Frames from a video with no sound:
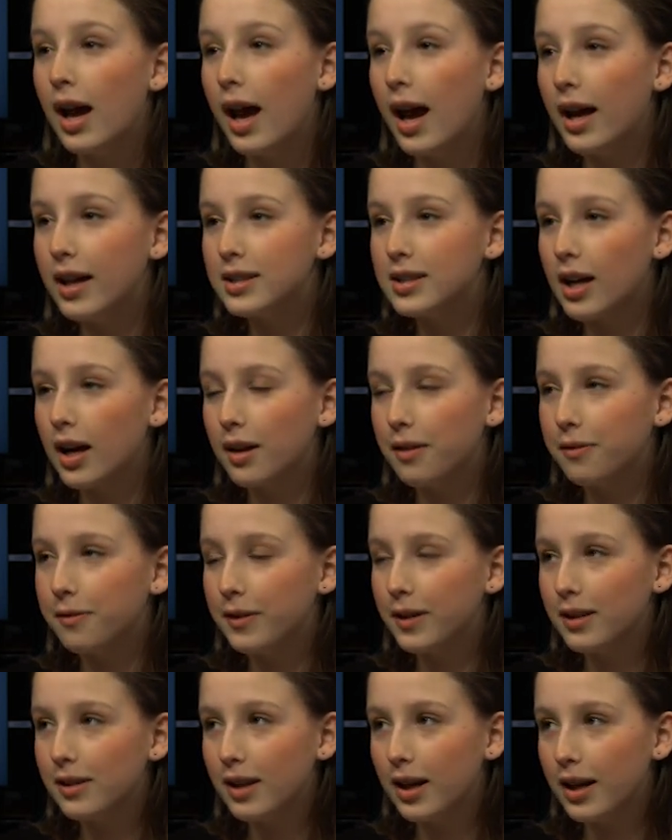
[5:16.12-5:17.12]
And I
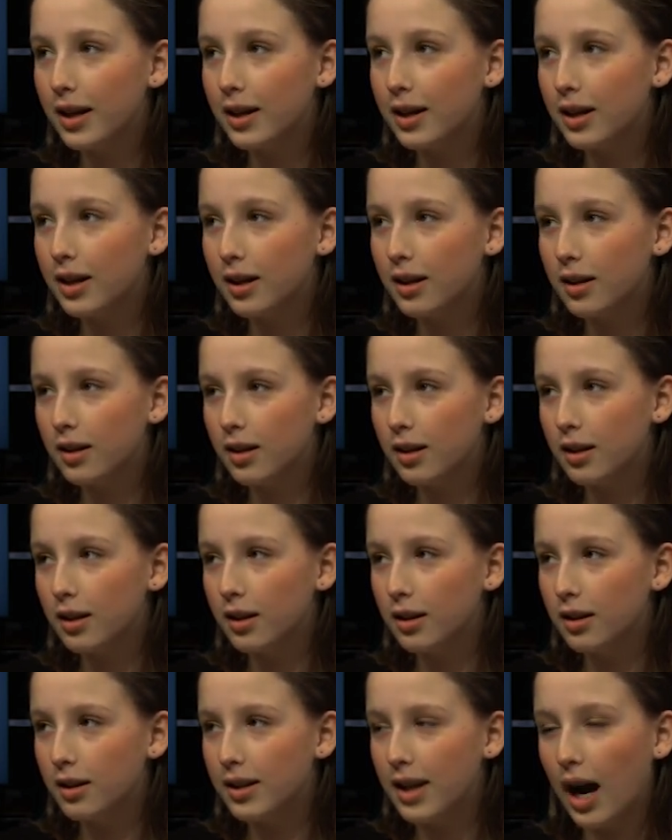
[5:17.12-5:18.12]
feel like
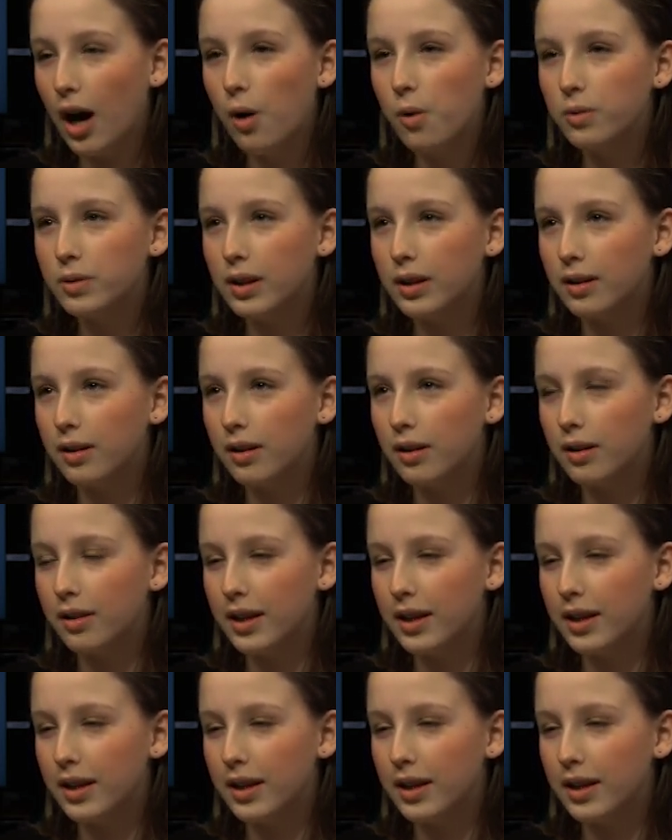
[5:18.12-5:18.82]
now that